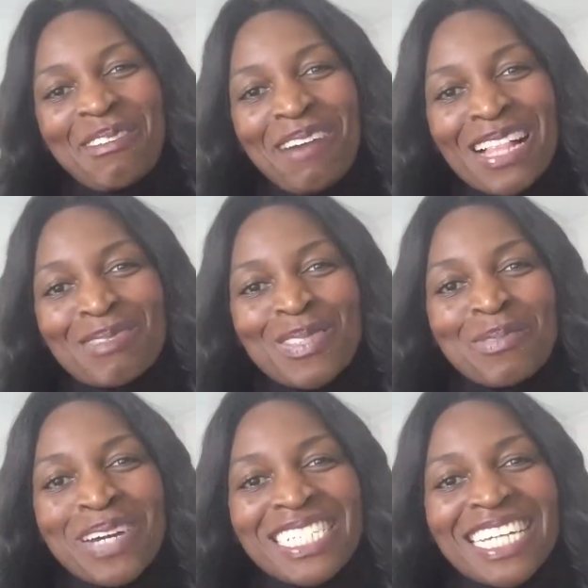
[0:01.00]
welcome
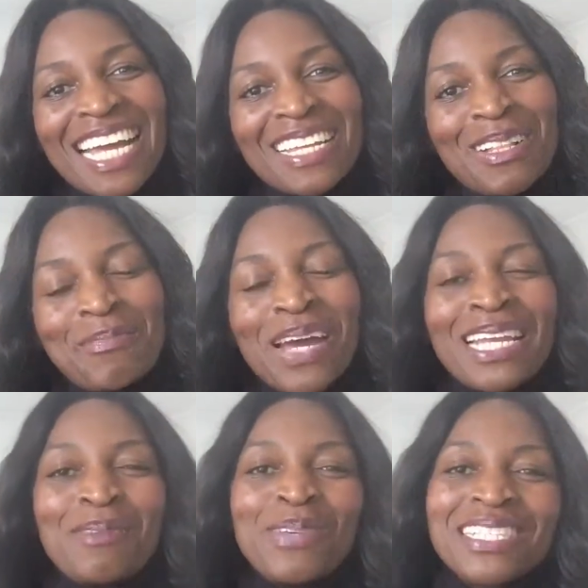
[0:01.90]
to my channel. My
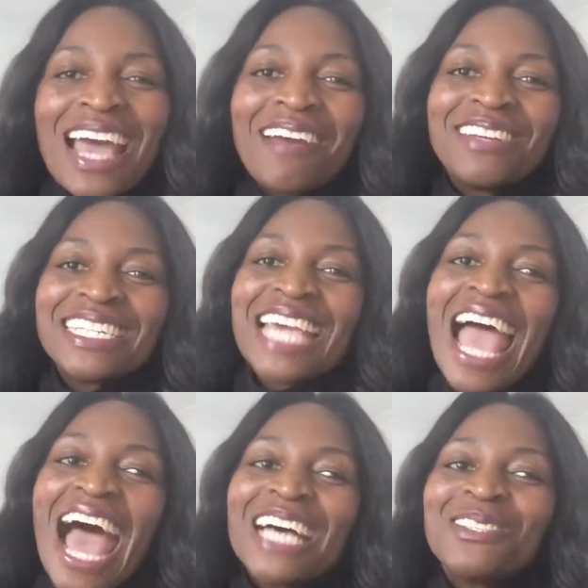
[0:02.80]
name is Arid.
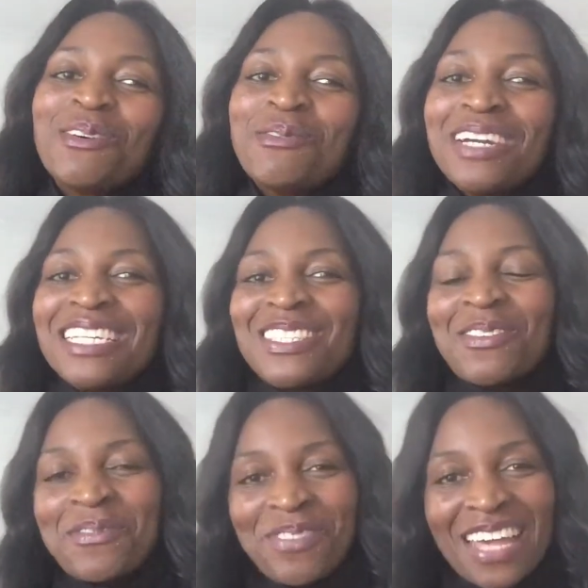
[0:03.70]
As always,
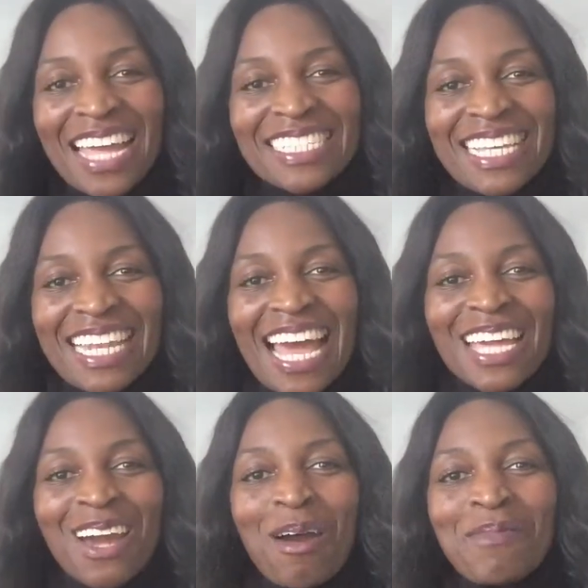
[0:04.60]
don't forget to
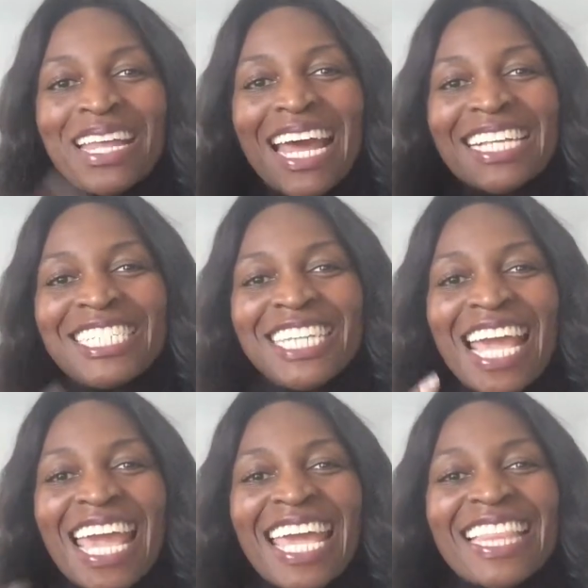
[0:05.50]
like, comment and
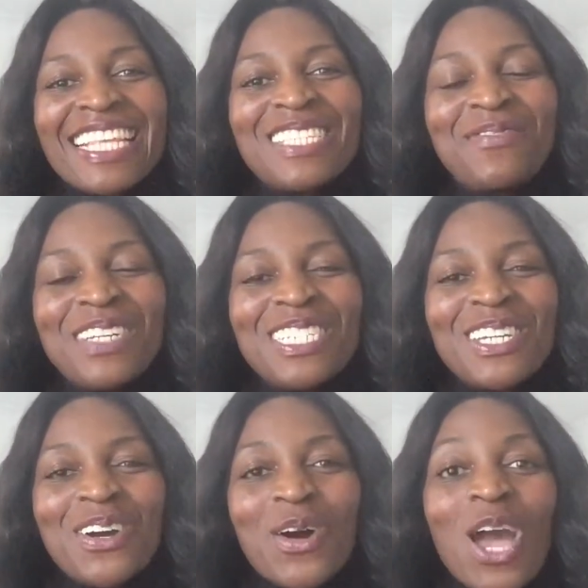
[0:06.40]
share this
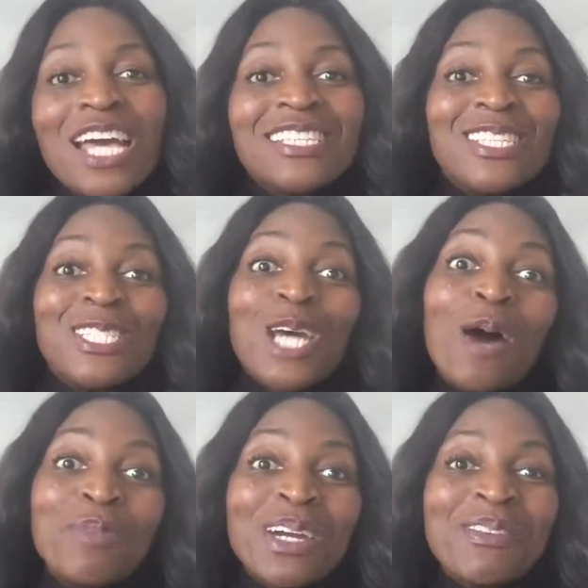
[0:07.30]
video. So the
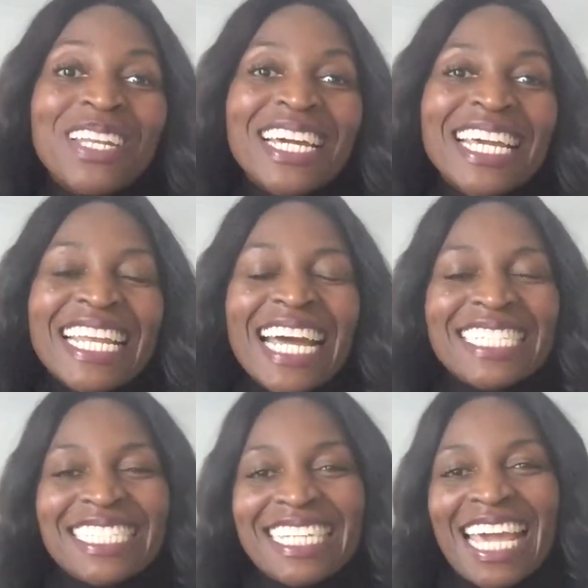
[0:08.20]
topic we're looking at
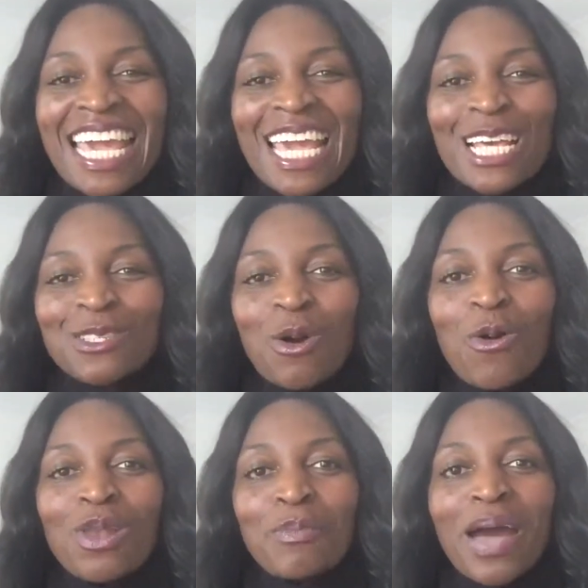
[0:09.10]
today is
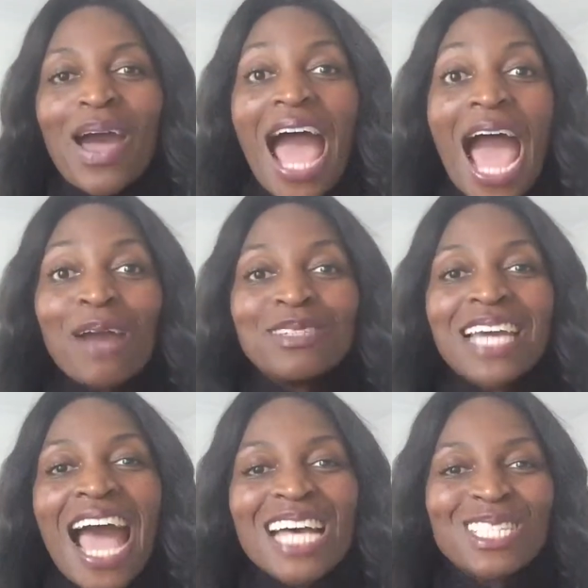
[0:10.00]
all about how
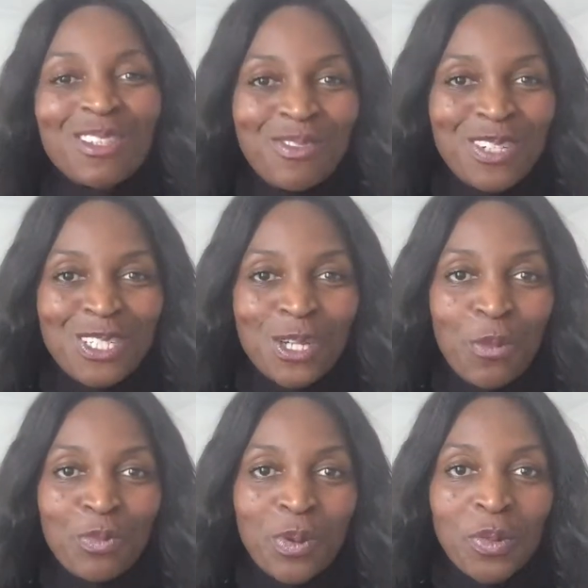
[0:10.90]
to ask for a
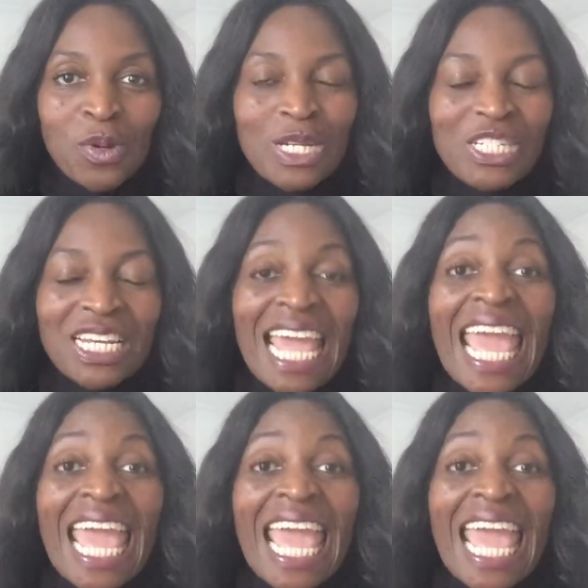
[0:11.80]
job promotion.